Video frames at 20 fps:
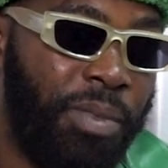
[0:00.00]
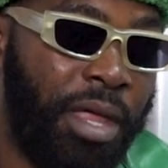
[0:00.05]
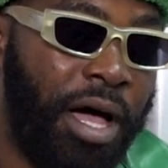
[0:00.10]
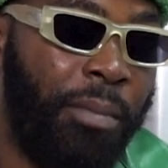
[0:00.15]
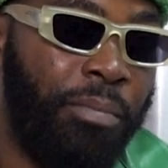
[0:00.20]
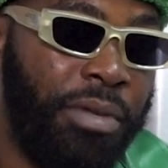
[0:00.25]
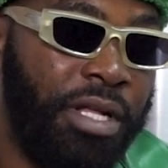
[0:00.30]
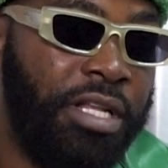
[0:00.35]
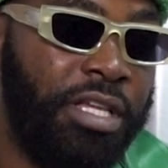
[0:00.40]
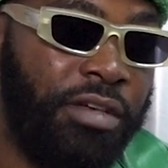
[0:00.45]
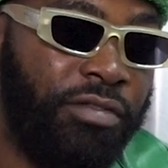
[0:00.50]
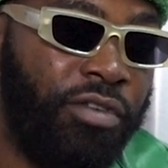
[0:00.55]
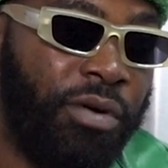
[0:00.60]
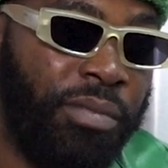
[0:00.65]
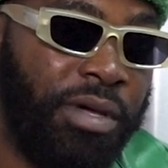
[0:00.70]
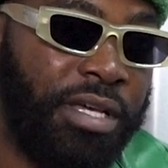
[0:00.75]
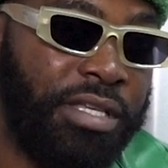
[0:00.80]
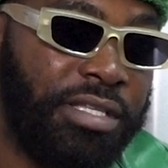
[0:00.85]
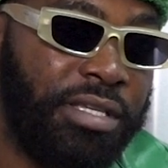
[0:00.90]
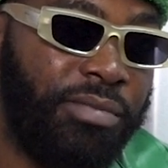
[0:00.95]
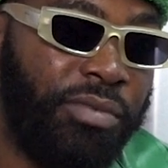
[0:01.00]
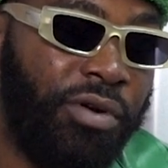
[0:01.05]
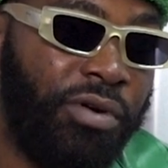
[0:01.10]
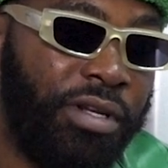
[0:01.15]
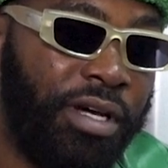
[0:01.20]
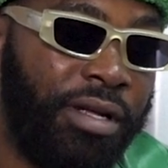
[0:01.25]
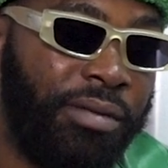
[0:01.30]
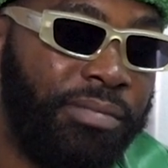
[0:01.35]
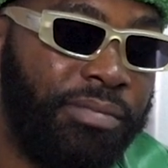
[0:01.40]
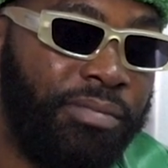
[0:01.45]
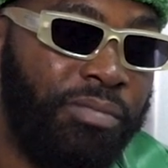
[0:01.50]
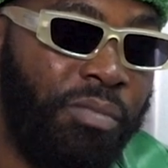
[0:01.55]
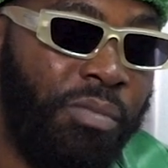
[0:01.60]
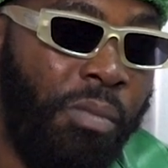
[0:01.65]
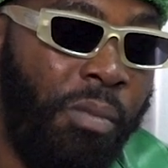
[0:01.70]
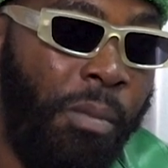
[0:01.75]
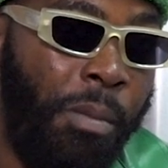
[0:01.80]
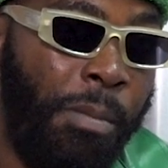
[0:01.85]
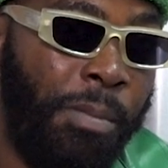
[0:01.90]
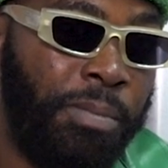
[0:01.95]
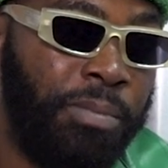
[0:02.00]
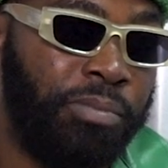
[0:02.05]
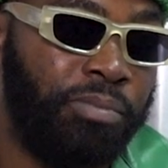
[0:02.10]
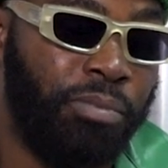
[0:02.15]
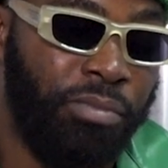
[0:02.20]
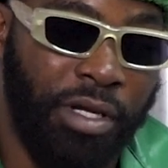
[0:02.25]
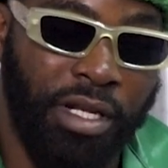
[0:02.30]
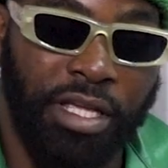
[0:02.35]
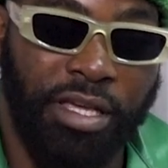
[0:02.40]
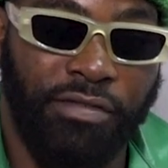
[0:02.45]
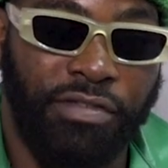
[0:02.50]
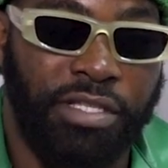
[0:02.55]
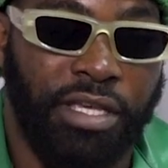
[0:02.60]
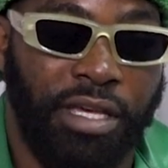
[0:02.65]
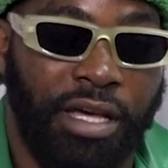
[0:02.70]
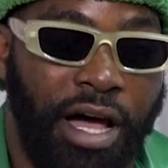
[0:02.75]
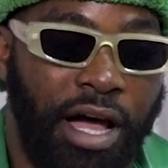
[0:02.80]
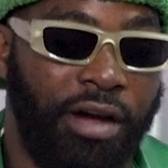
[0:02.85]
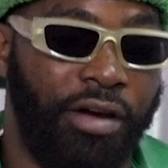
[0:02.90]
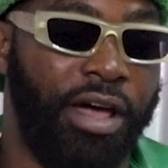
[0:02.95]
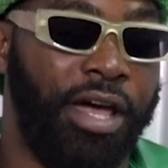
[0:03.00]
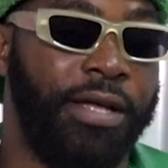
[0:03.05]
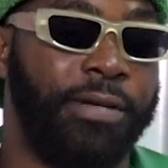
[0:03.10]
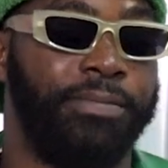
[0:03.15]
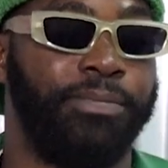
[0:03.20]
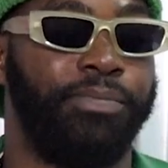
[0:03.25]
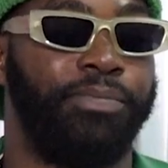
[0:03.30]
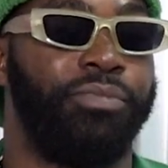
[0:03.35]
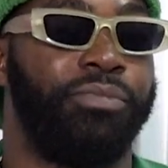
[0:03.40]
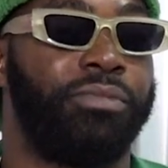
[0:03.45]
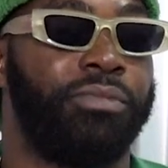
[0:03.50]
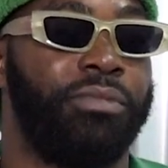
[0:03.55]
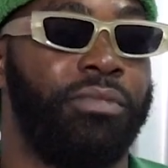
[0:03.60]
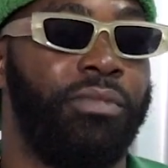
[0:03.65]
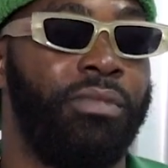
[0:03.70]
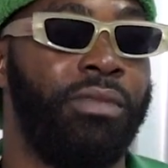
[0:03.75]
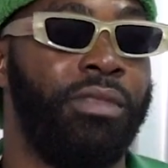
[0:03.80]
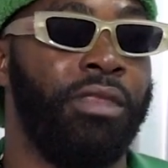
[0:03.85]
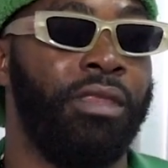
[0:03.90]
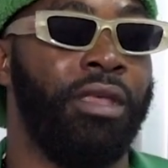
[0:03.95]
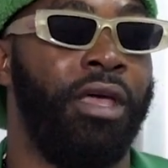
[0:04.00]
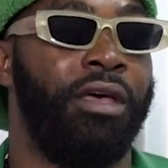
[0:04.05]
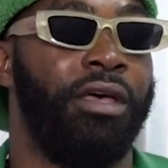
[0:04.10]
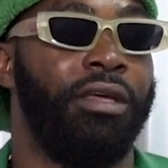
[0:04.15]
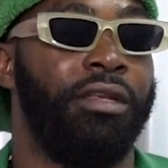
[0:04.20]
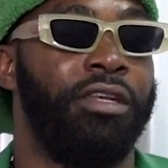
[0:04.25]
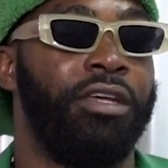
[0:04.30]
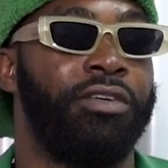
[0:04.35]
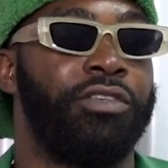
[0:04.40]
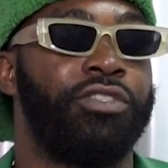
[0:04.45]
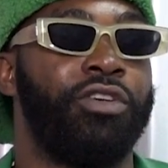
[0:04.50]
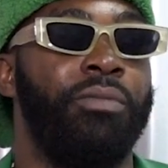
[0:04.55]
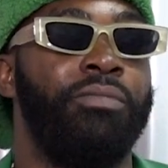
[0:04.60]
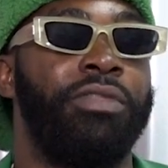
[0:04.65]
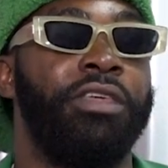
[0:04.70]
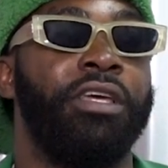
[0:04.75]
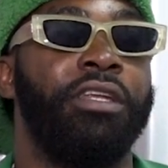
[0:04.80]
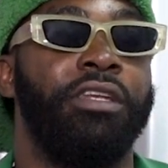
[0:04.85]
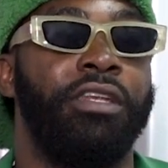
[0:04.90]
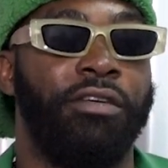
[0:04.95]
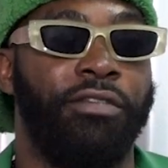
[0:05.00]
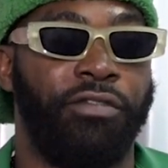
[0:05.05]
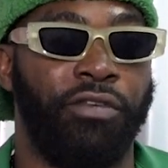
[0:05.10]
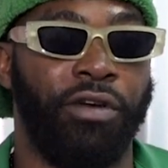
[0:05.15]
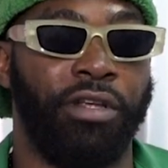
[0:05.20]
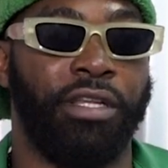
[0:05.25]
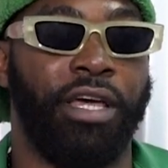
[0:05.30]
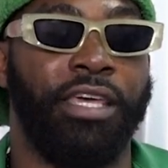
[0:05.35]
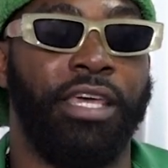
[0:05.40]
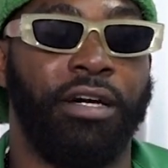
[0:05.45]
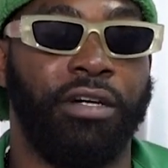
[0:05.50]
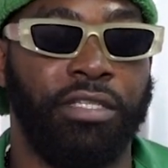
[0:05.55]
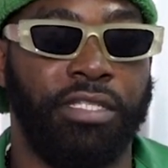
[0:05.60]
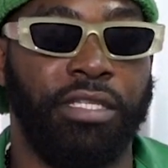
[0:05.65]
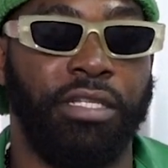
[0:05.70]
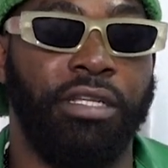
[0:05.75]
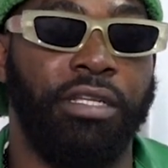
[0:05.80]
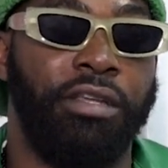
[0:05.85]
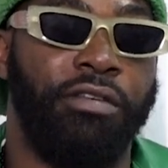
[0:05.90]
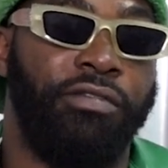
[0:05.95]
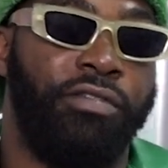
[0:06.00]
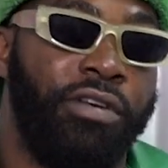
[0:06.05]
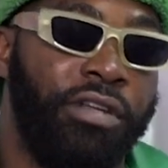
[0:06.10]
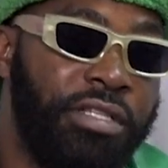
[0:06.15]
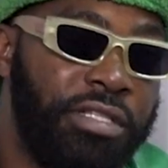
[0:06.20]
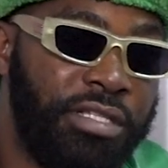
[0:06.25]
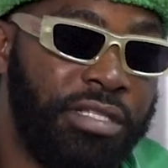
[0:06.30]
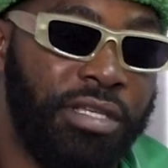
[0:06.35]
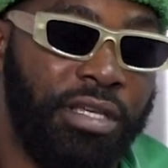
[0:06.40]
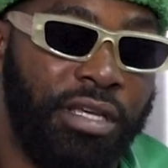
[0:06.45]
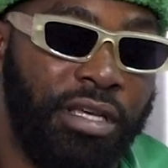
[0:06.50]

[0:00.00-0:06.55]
and believe what I say about that. Believe, say, all right, there's something different. I have to see the difference.